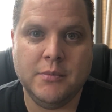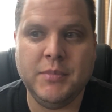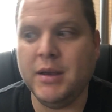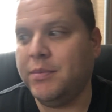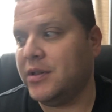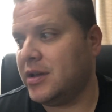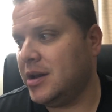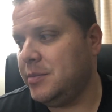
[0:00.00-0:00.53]

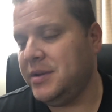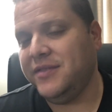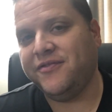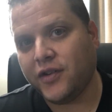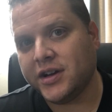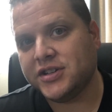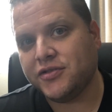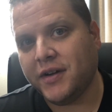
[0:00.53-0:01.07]
People are gonna be
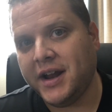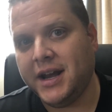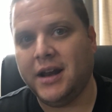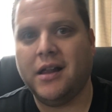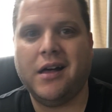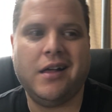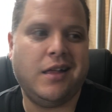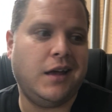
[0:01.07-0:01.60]
frustrated.
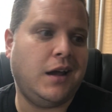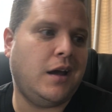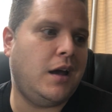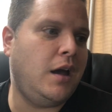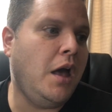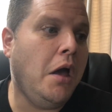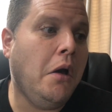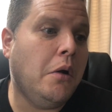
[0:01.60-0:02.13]
Oh, I
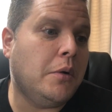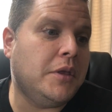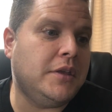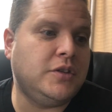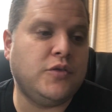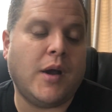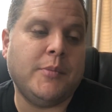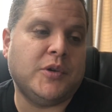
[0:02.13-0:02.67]
got, well, the
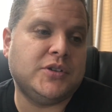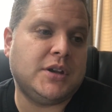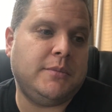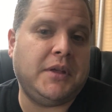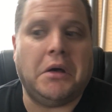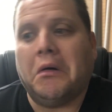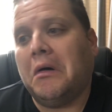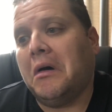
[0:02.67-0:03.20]
drummer's gonna
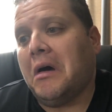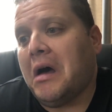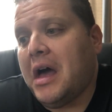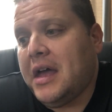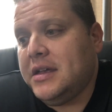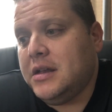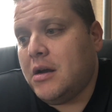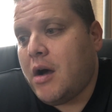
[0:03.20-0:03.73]
be like, oh,
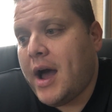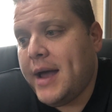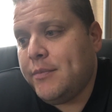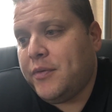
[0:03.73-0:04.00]
I, you know, I